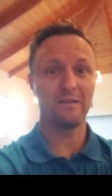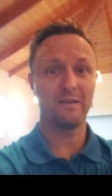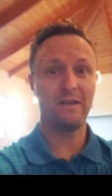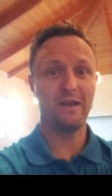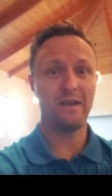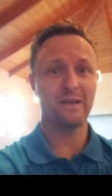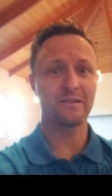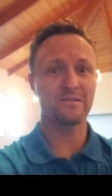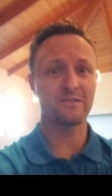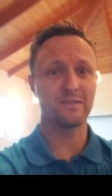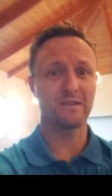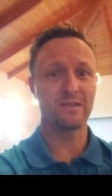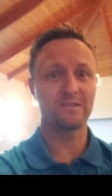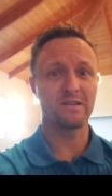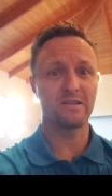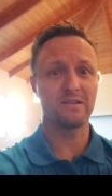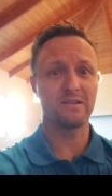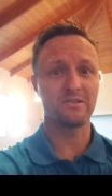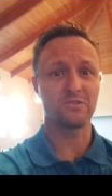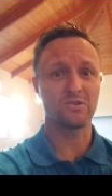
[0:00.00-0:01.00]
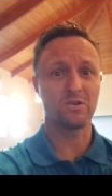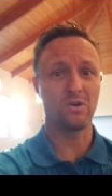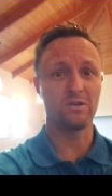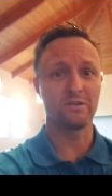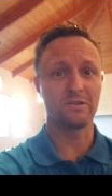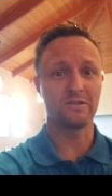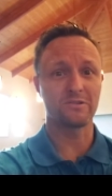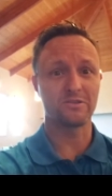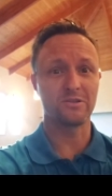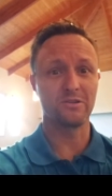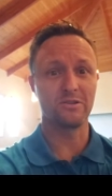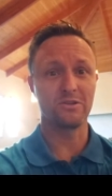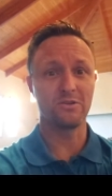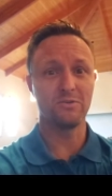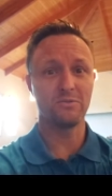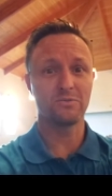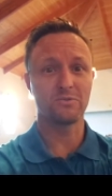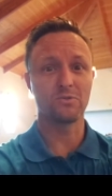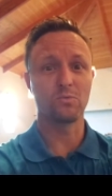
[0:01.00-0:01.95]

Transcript: he has things that He's called us to do,